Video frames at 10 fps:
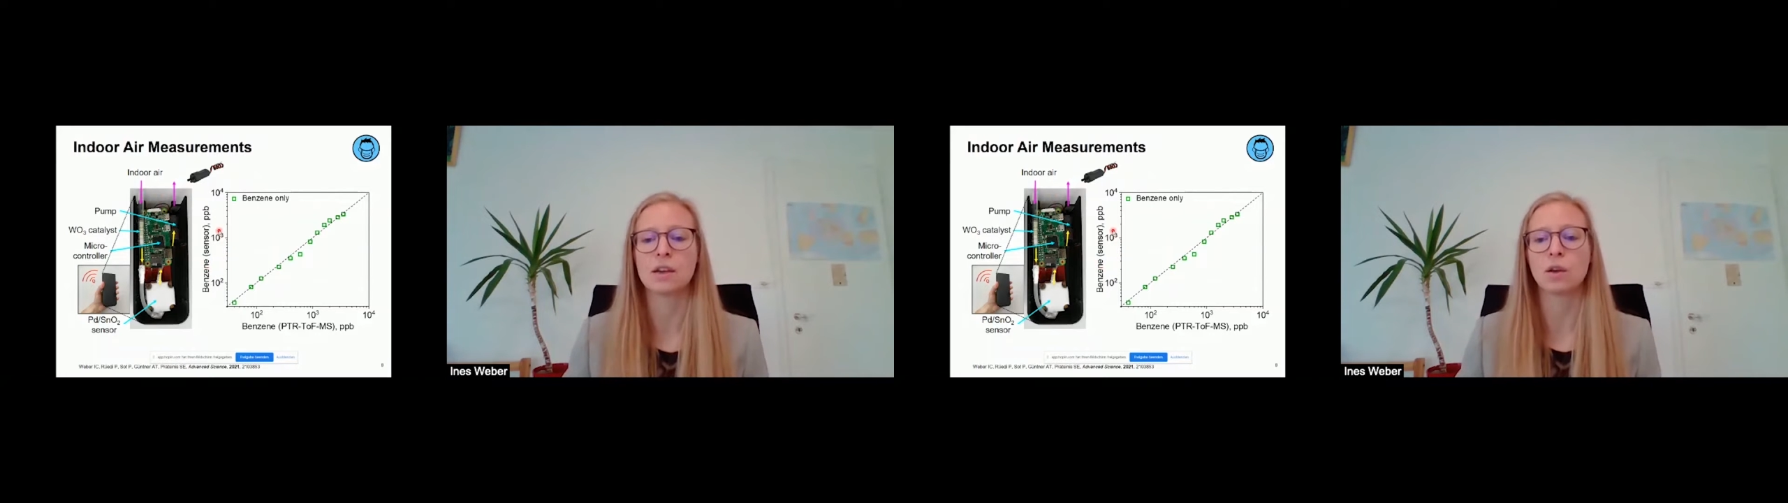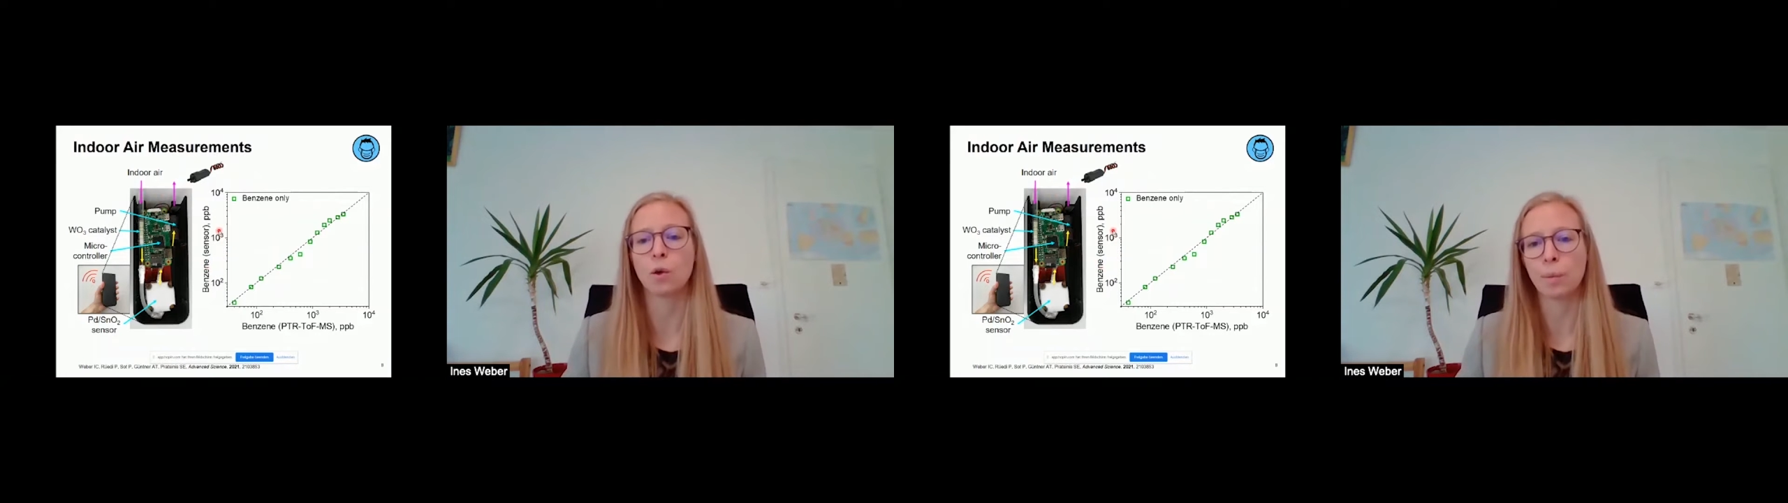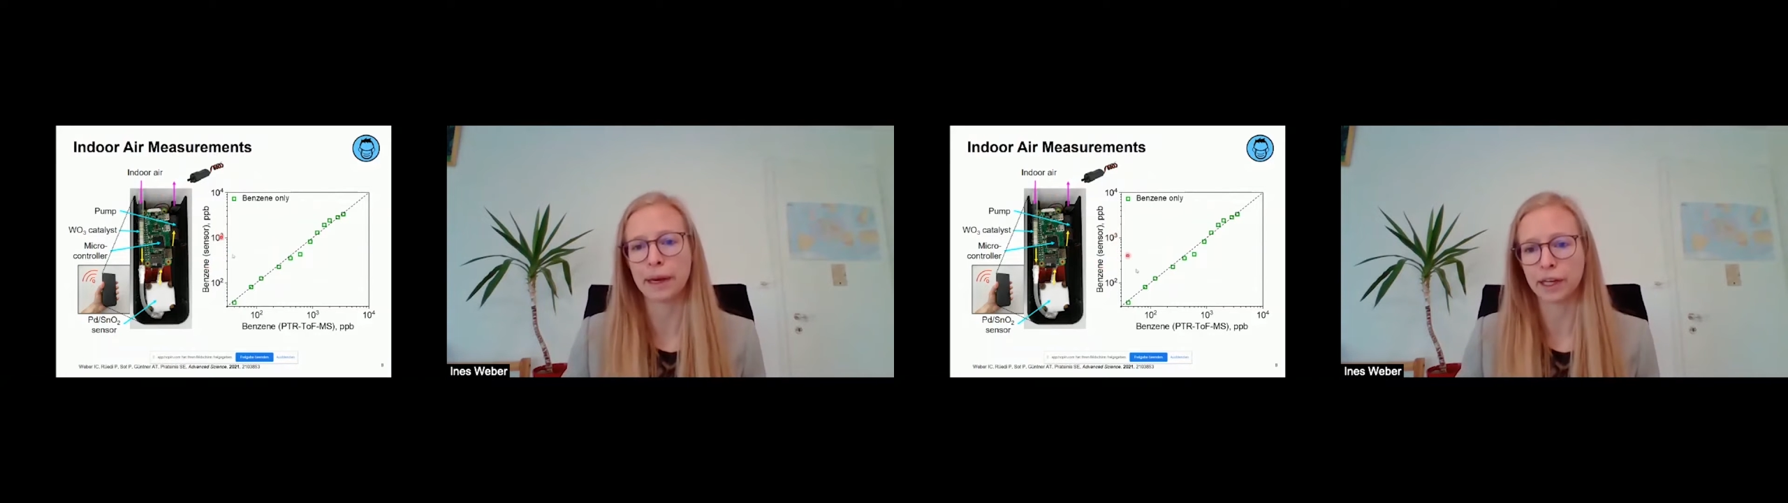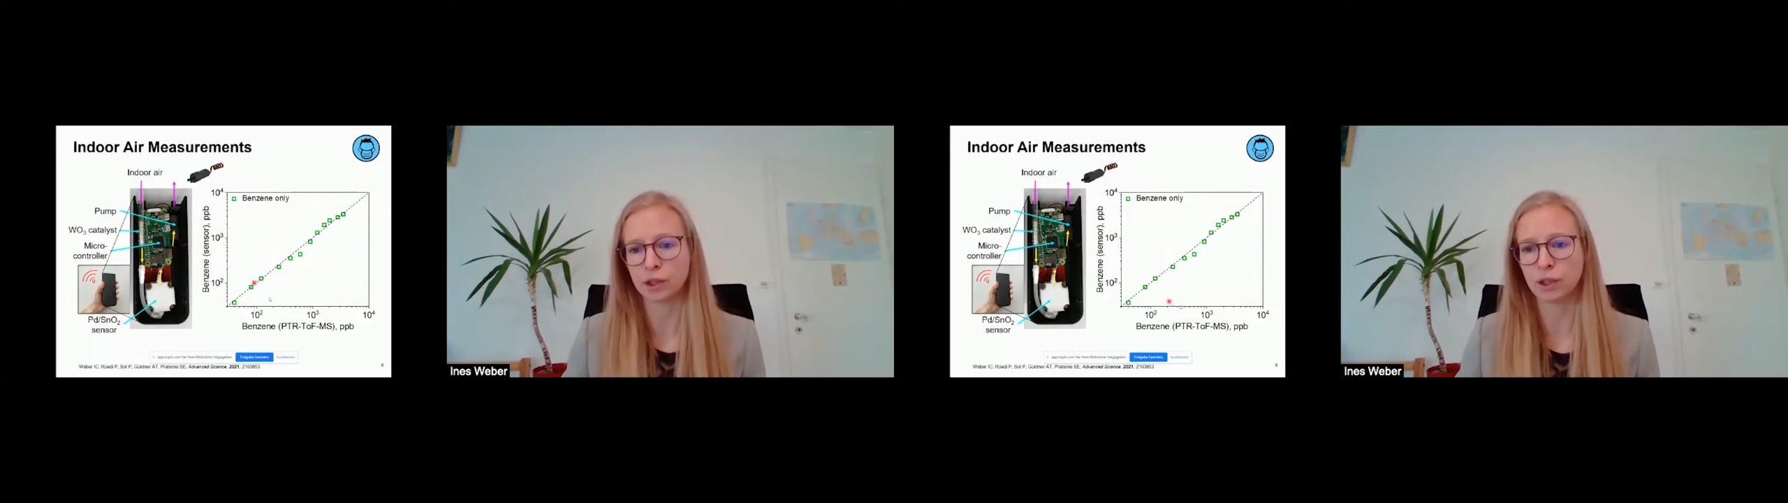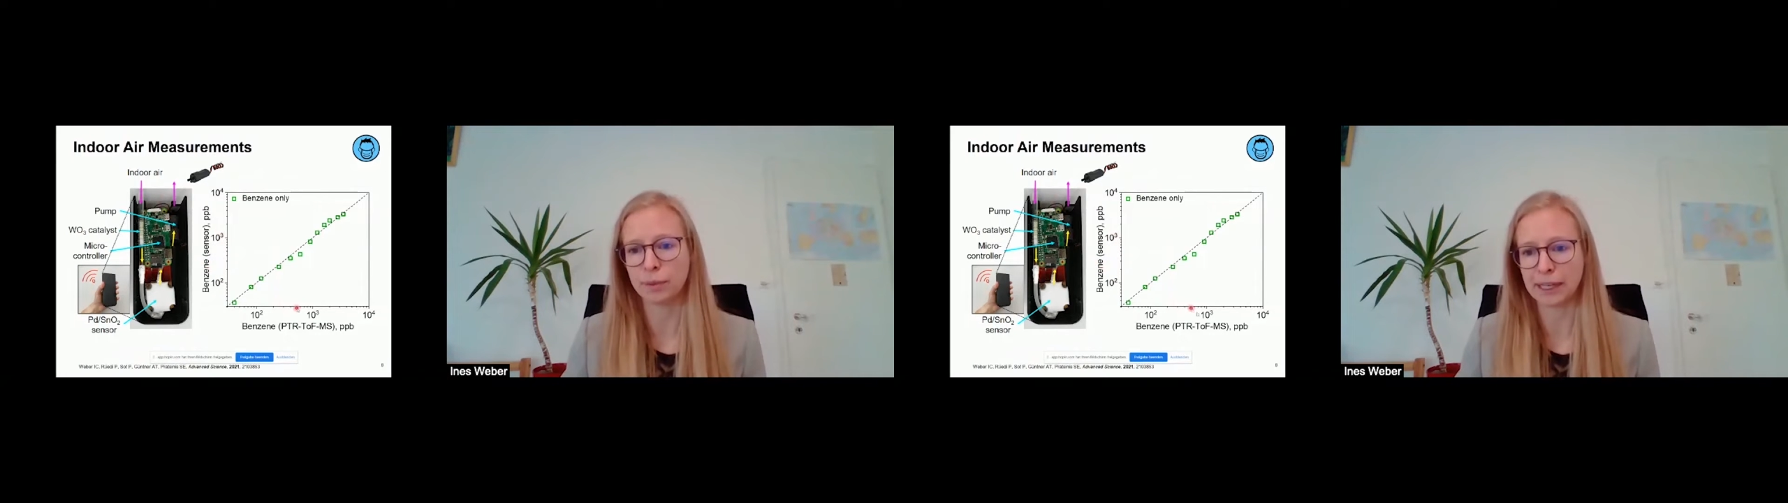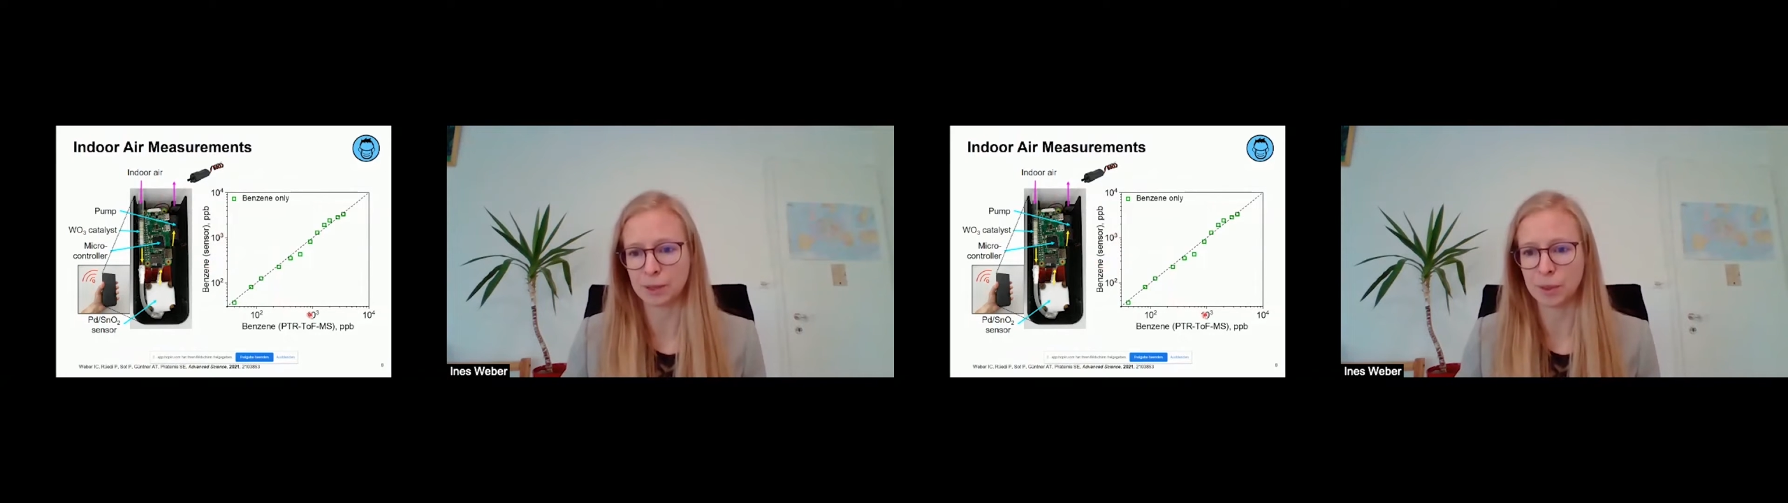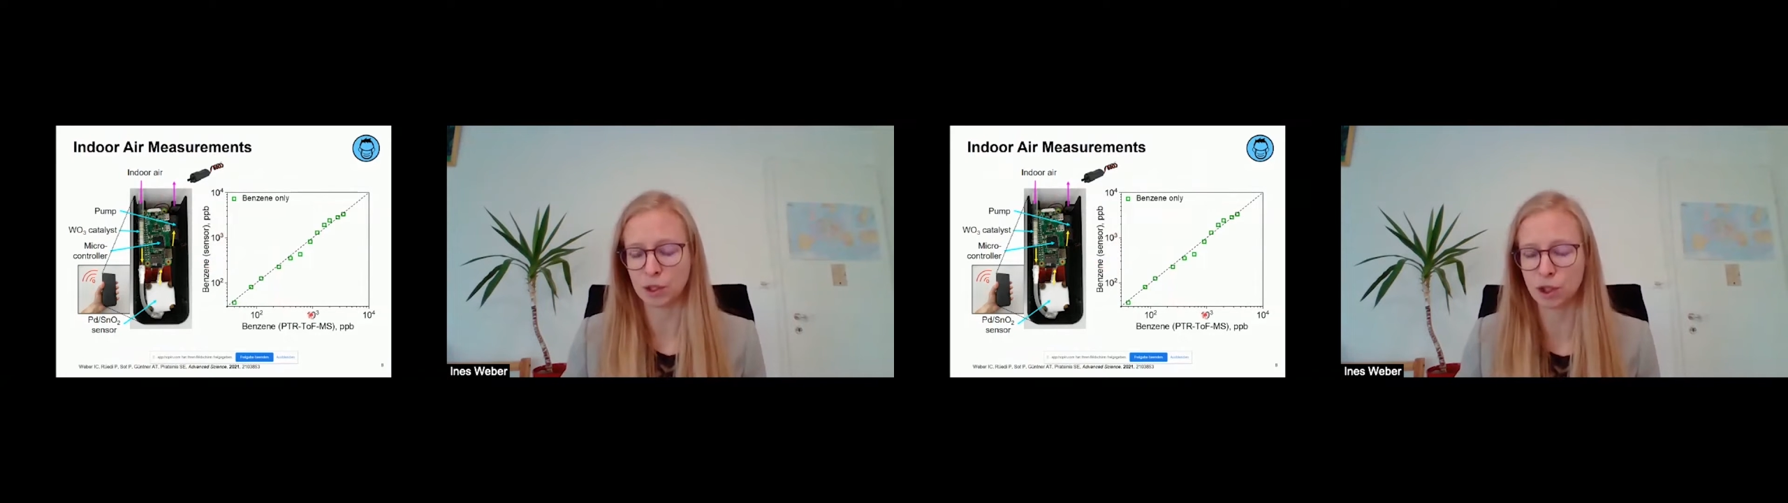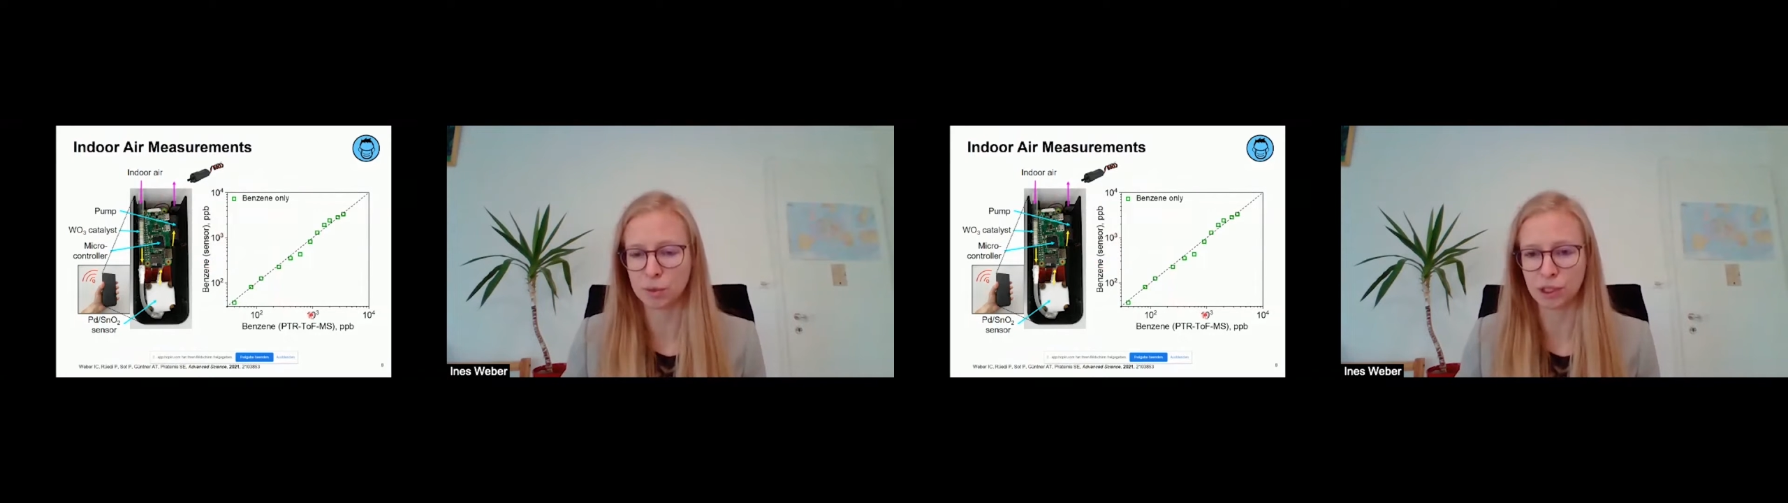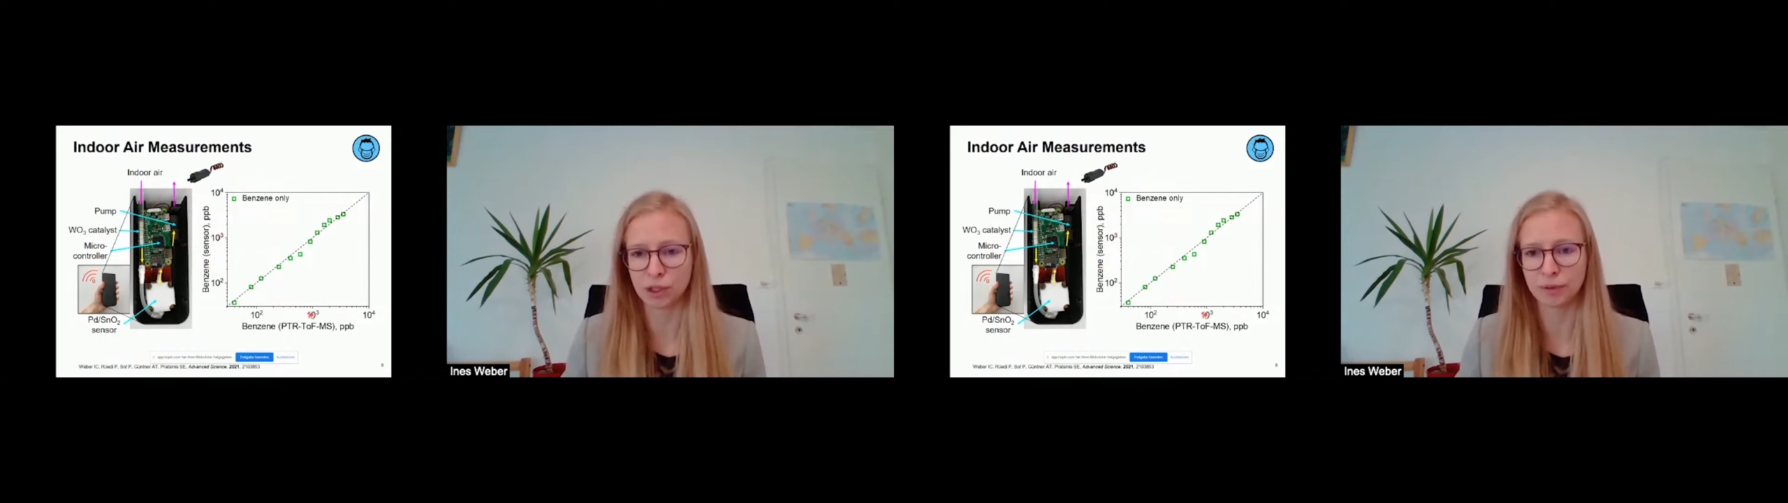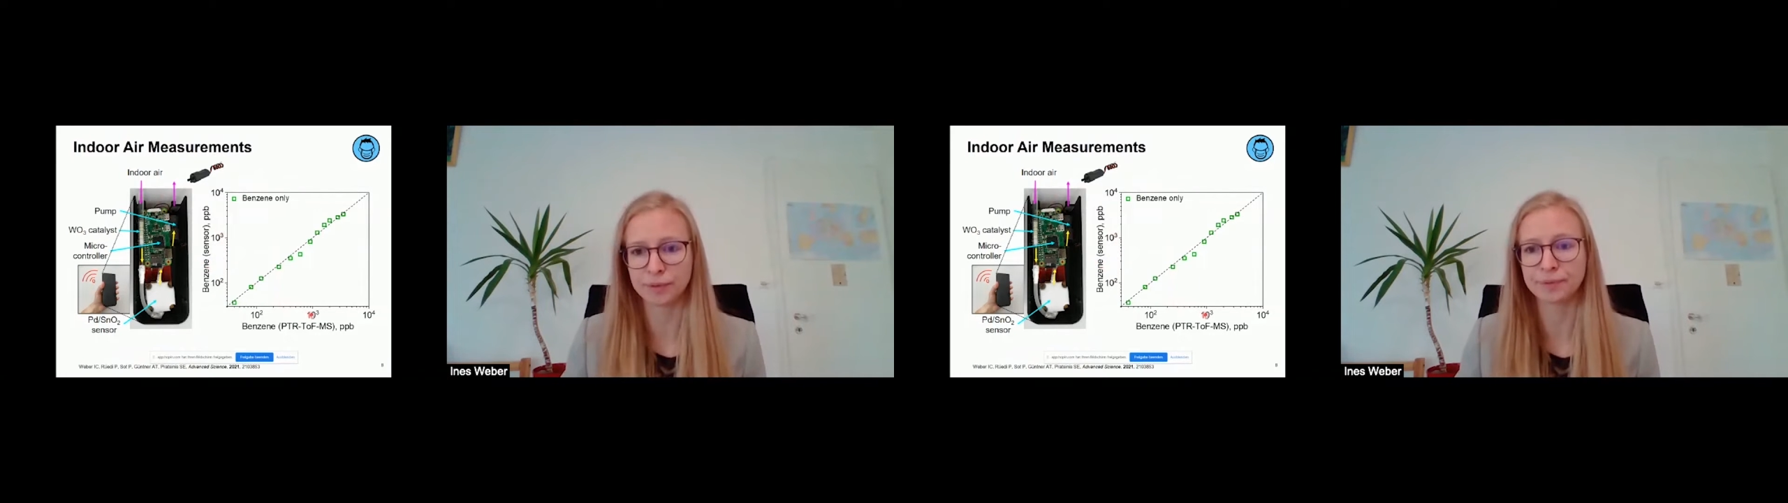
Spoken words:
compared to the mass spectrometer.